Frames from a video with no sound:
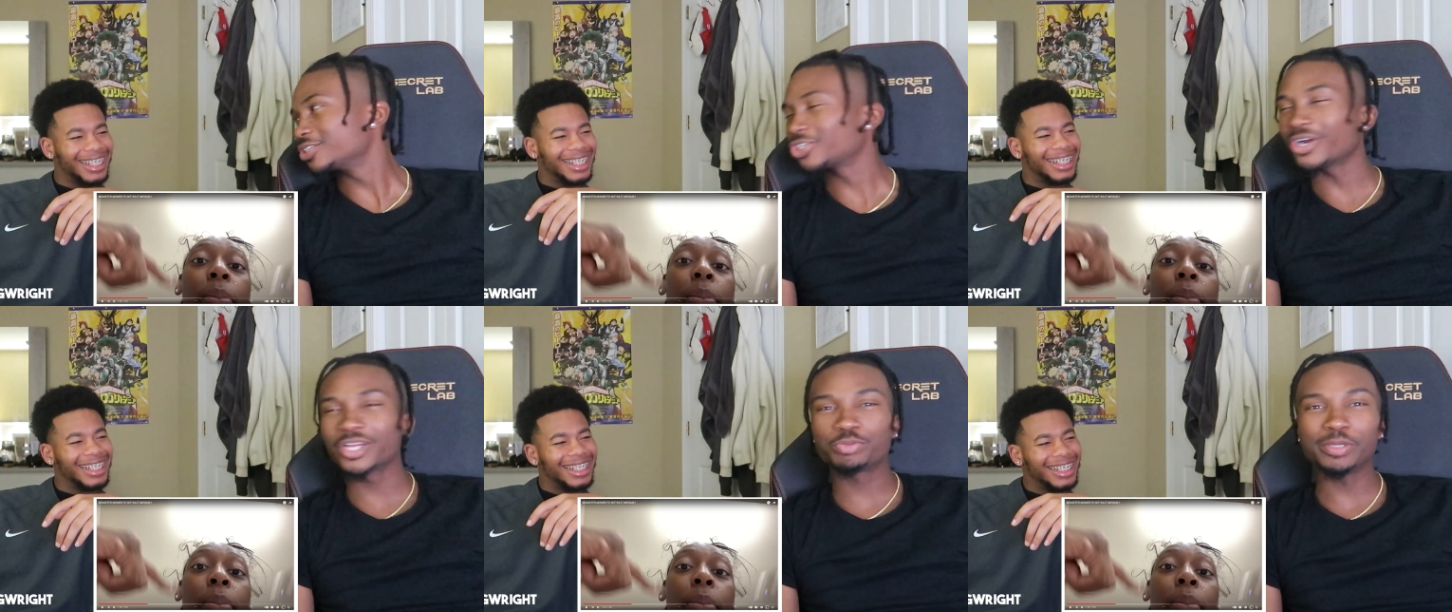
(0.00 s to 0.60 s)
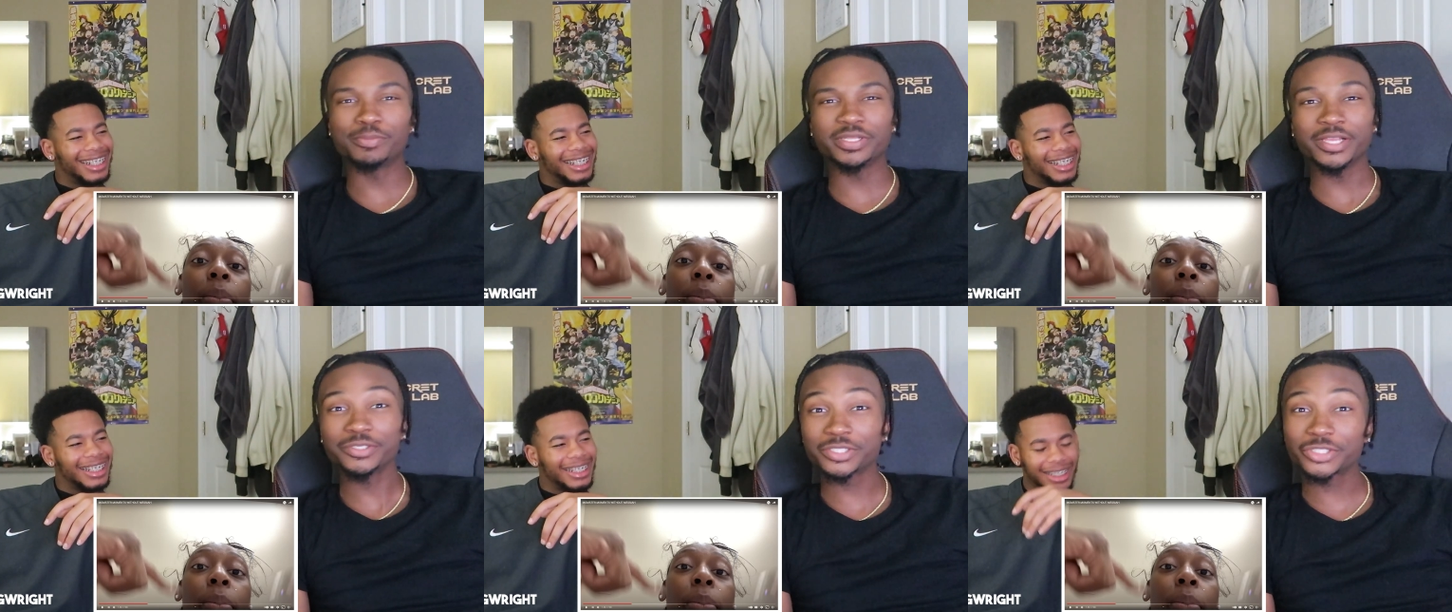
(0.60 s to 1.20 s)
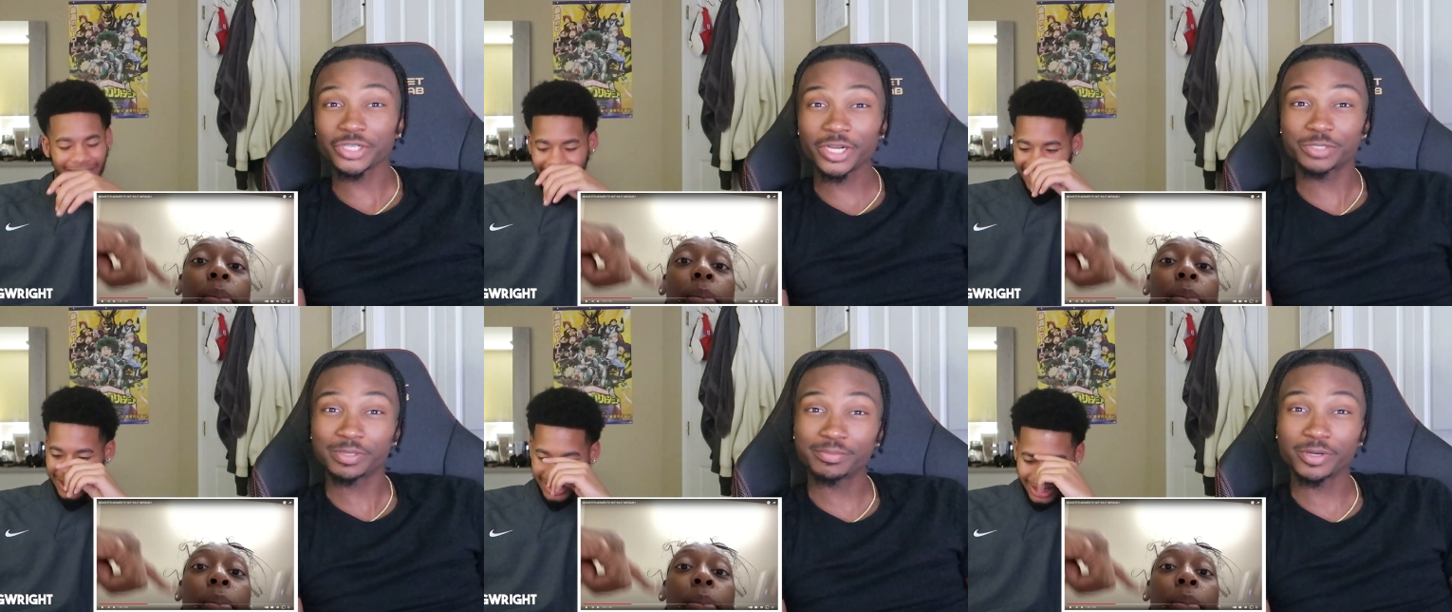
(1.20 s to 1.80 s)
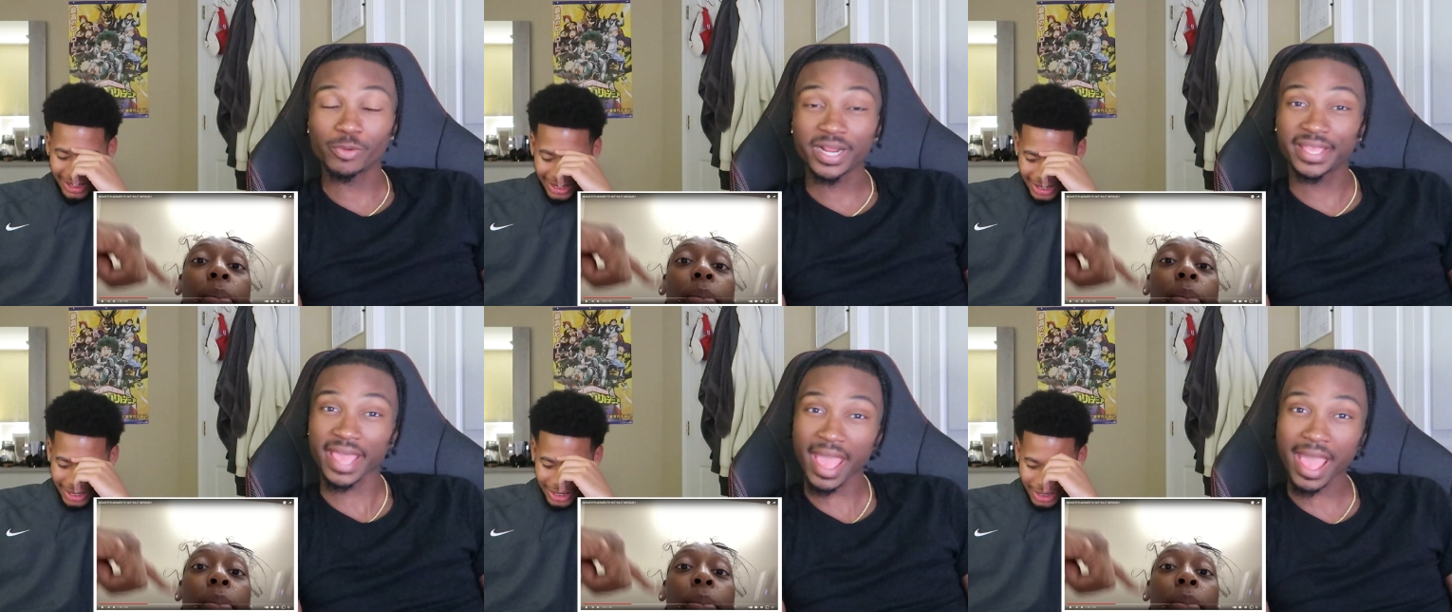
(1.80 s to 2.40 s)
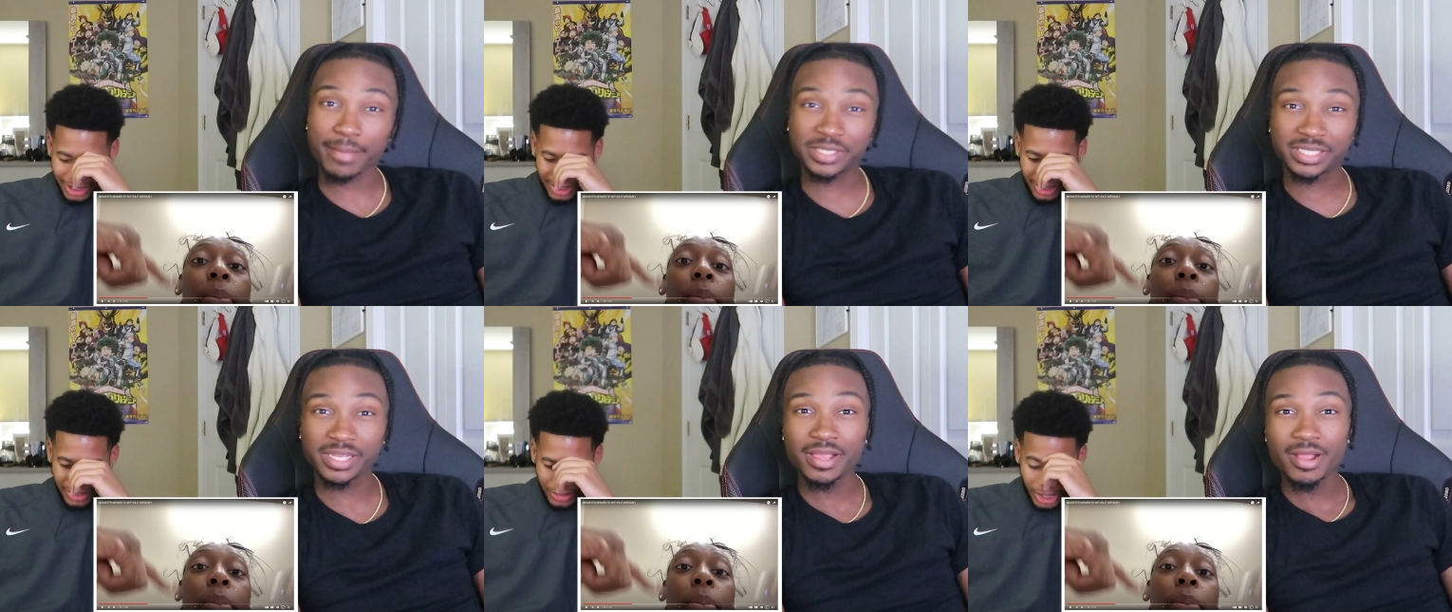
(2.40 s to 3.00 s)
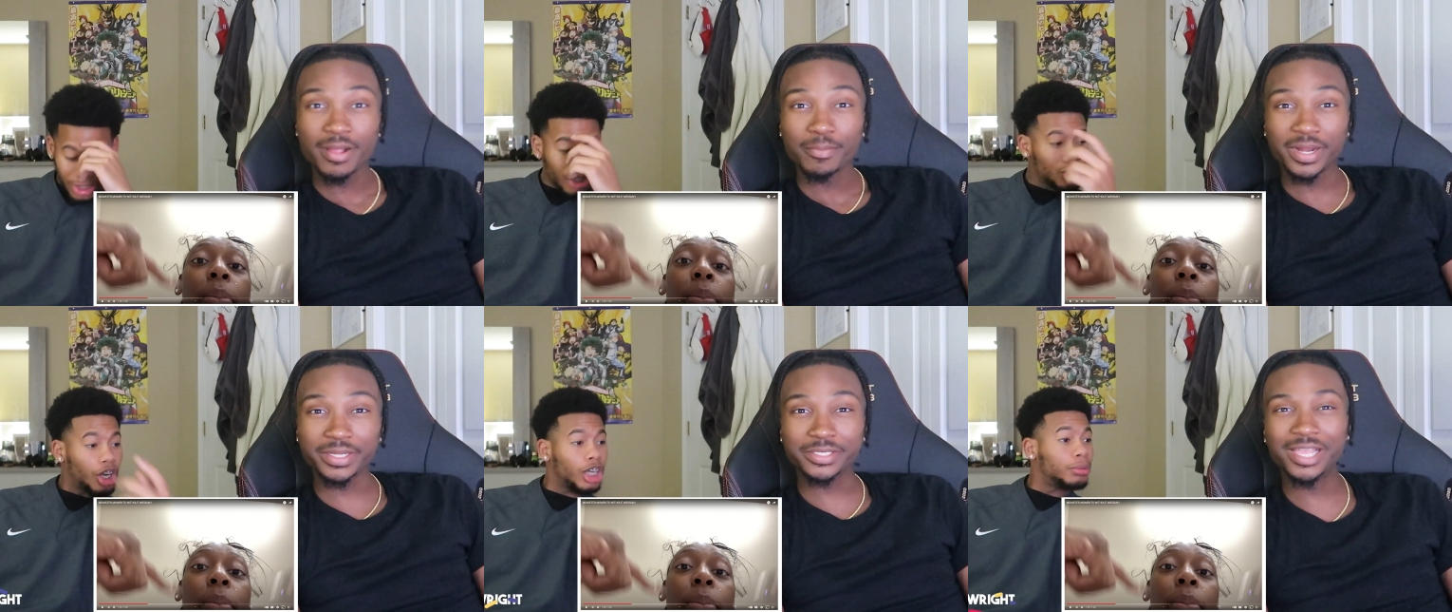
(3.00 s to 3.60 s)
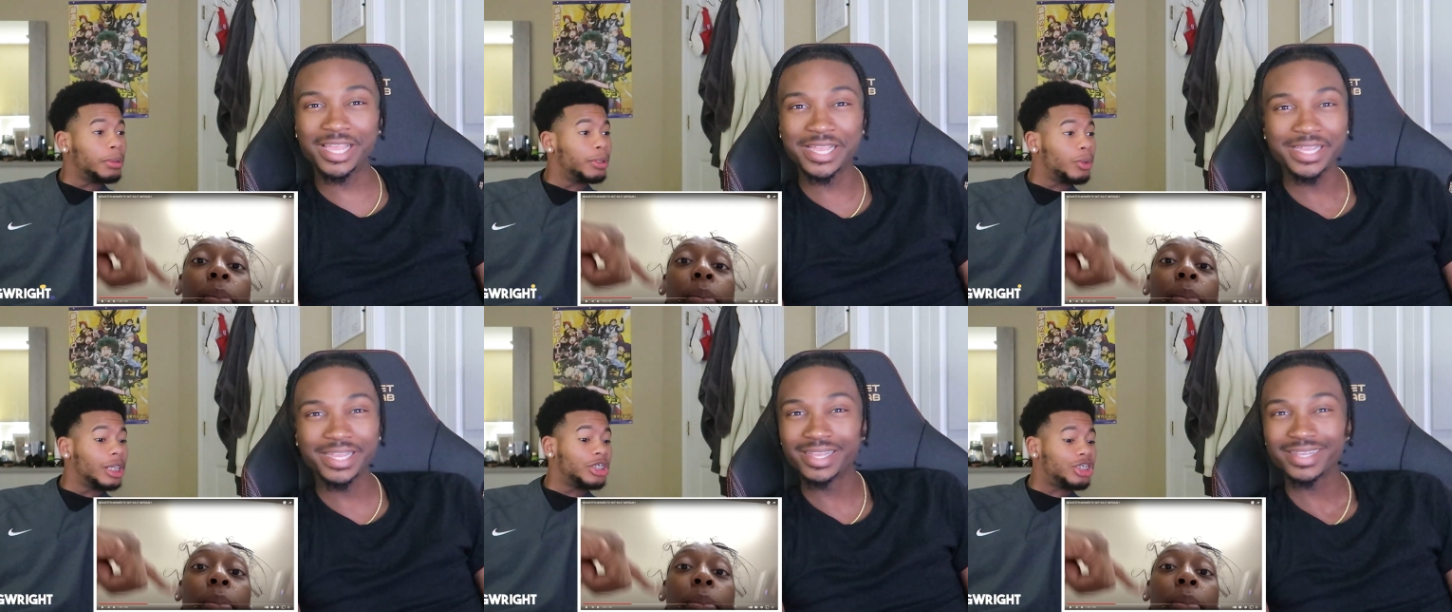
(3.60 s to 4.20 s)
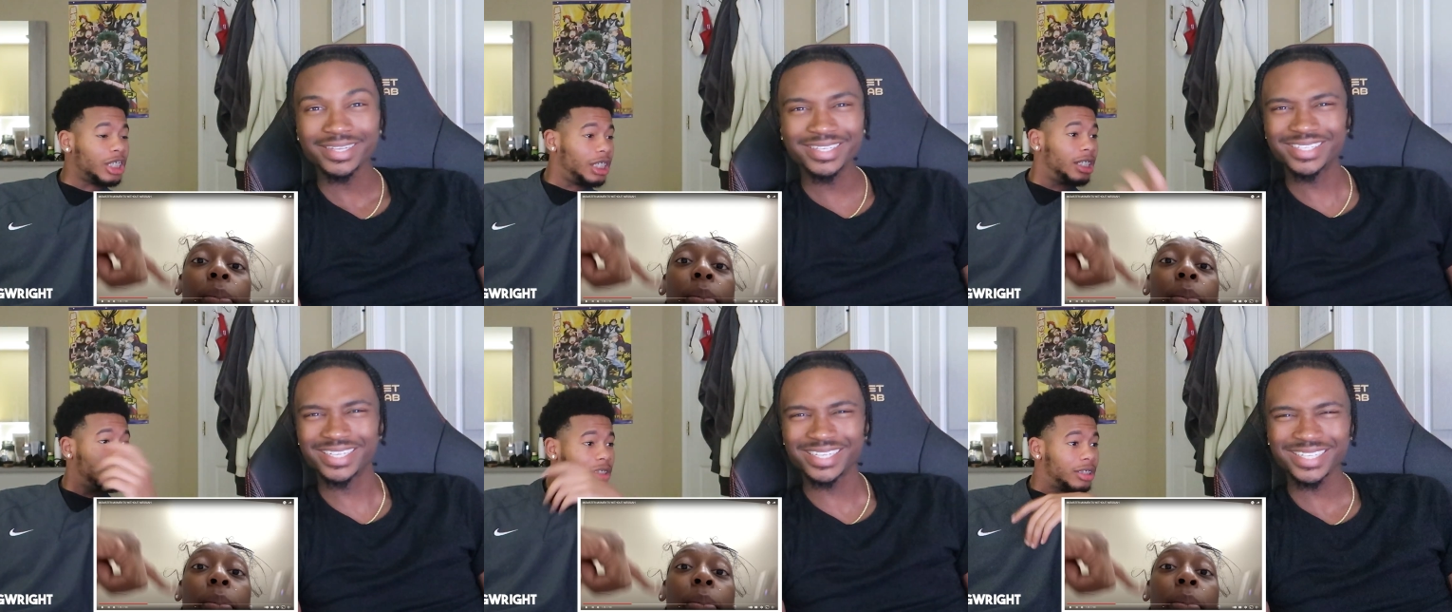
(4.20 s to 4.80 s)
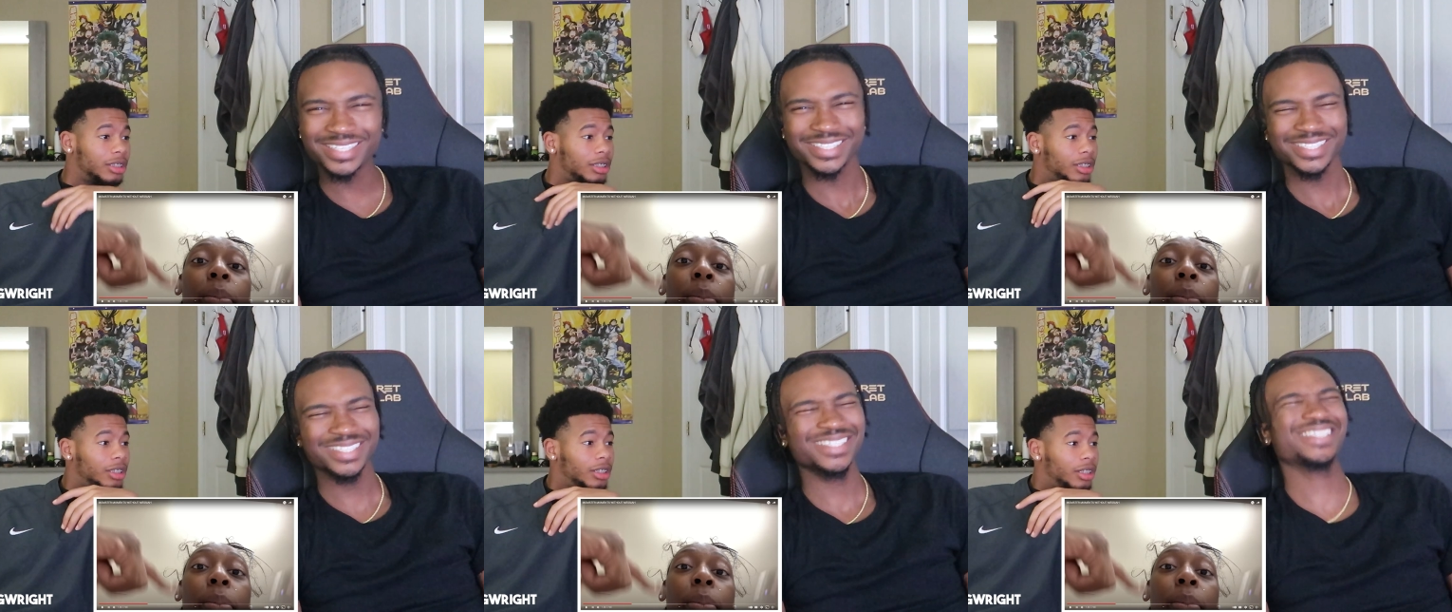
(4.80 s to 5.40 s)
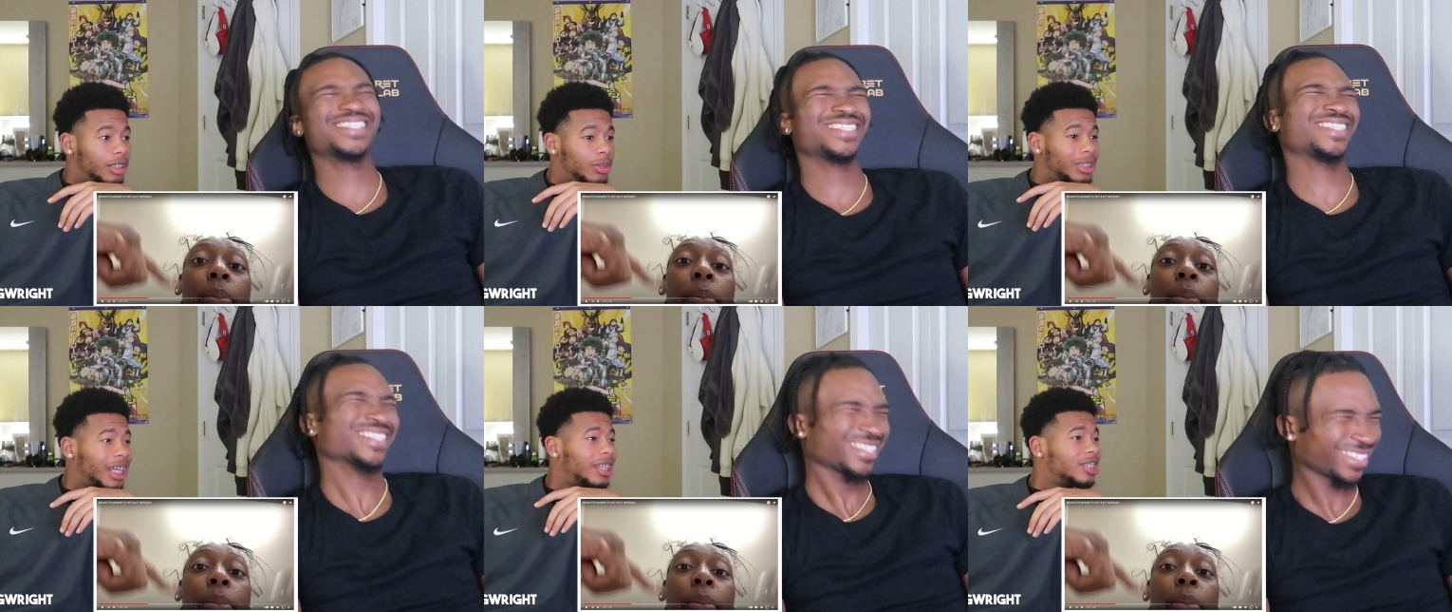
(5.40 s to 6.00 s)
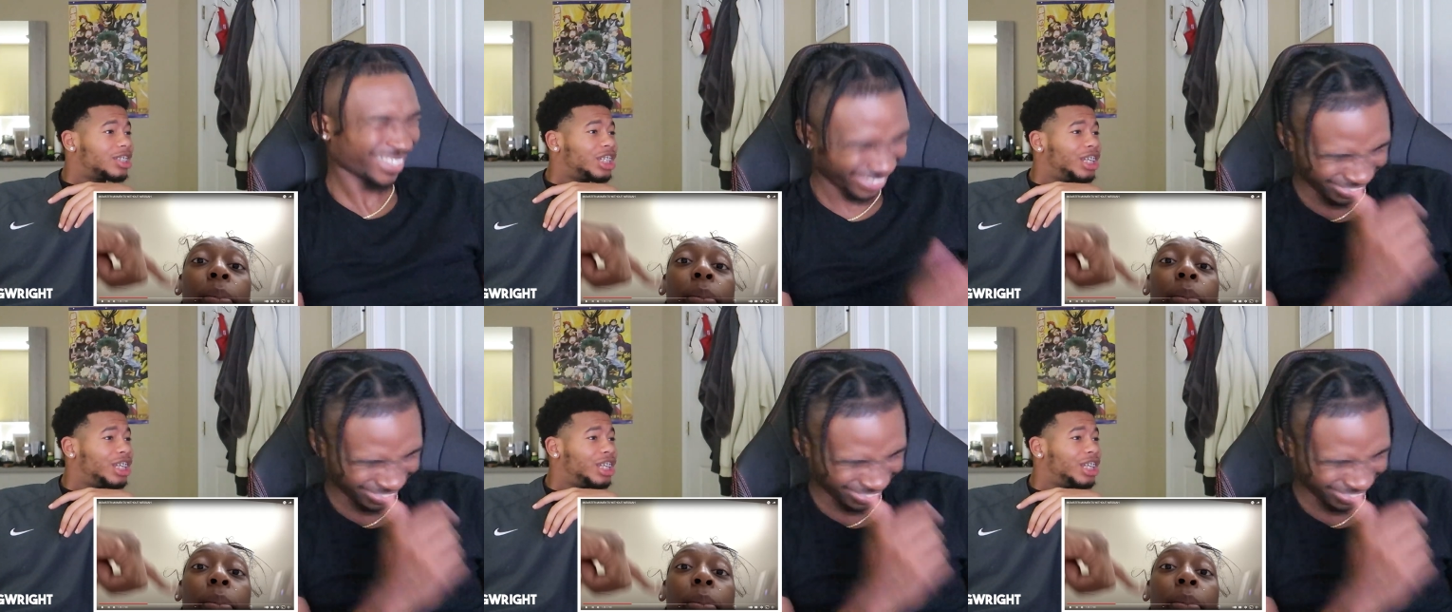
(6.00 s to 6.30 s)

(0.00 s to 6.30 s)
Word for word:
Speaker 1: to charge people. They used to charge people to wear caps. They used to bro, charge people to wear jeans.
Speaker 2: What the hell is